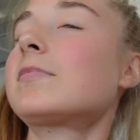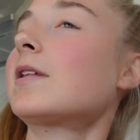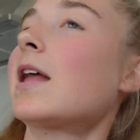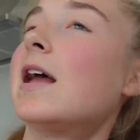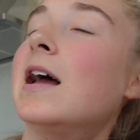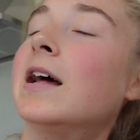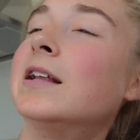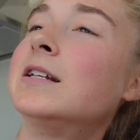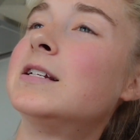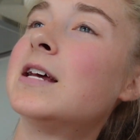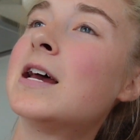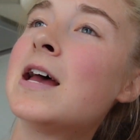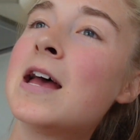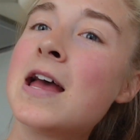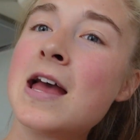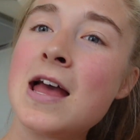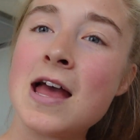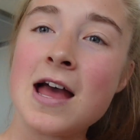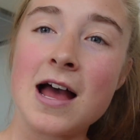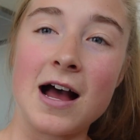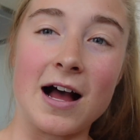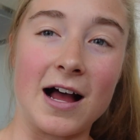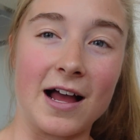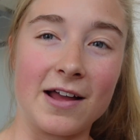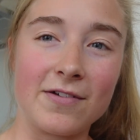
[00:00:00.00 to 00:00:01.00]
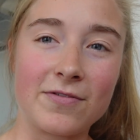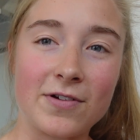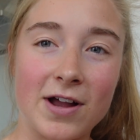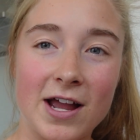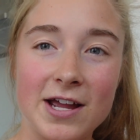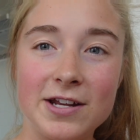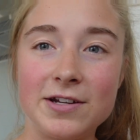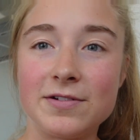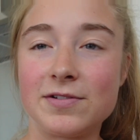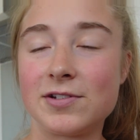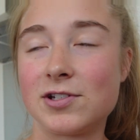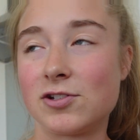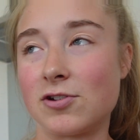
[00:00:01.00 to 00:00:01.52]
and I've
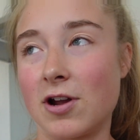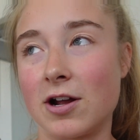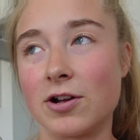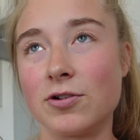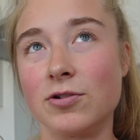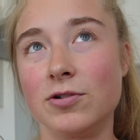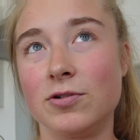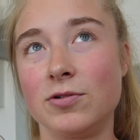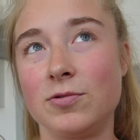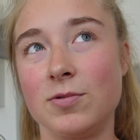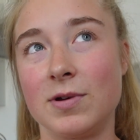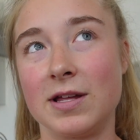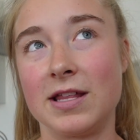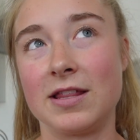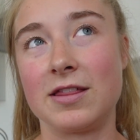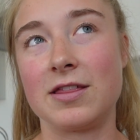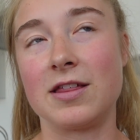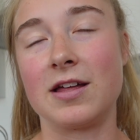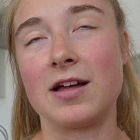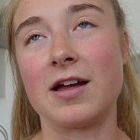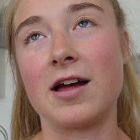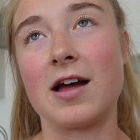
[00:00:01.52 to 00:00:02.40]
kind of struggled with